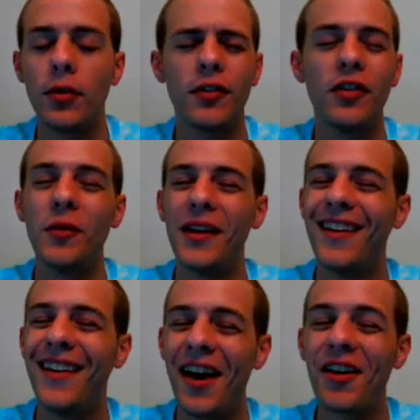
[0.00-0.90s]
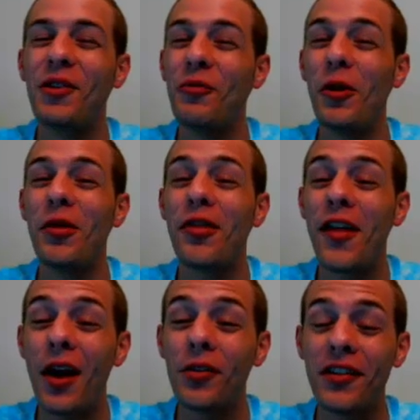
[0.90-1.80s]
excuse me, one hundred one
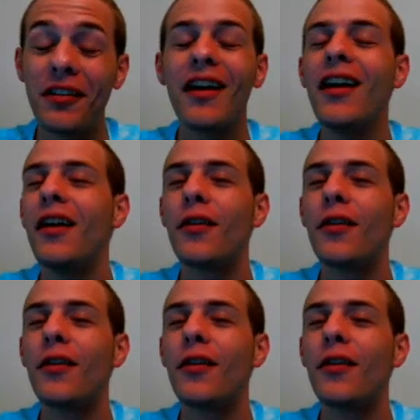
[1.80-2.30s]
thousand